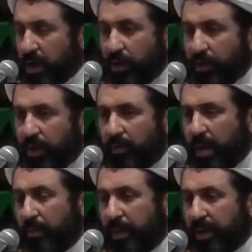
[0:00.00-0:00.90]

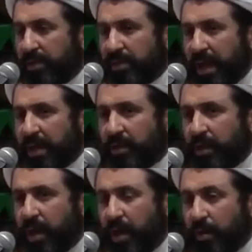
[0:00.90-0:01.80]
Remembrance can
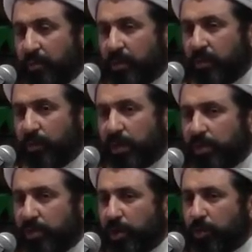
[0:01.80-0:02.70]
come
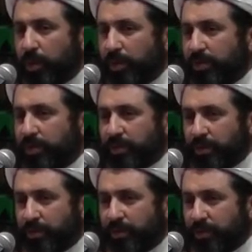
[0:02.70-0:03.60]
with request.
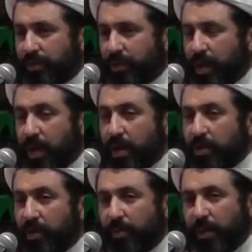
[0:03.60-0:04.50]

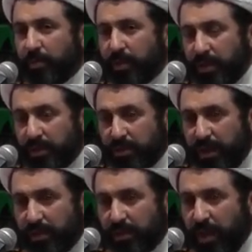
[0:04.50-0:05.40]
Remembrance
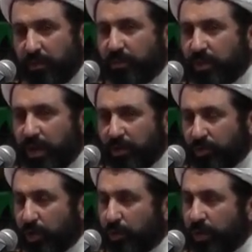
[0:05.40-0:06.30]
can come without
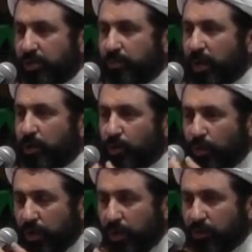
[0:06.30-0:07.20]
request by
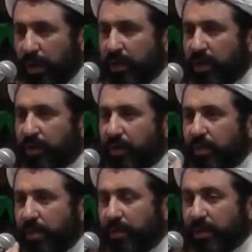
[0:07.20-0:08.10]
talking to Allah.
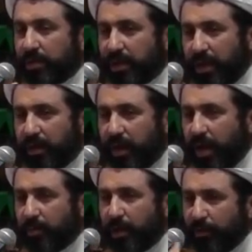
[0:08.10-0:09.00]
Remembrance can
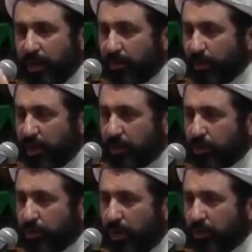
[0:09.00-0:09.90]
come even when
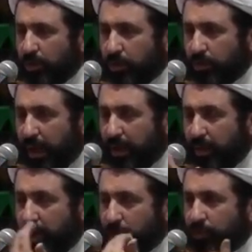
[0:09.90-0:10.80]
you don't talk to Allah,
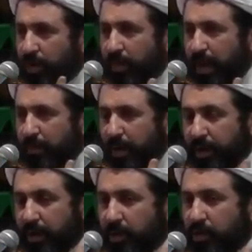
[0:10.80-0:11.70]
but you
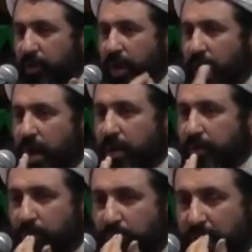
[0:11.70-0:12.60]
remember Him in your heart
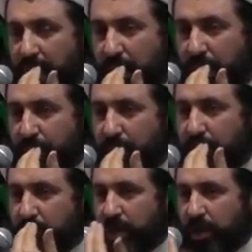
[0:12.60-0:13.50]
or
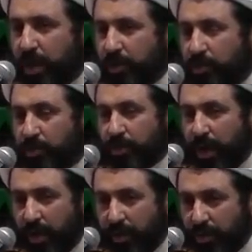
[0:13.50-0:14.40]
mention on your
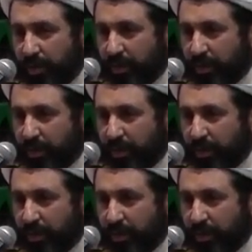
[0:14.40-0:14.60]
tongue.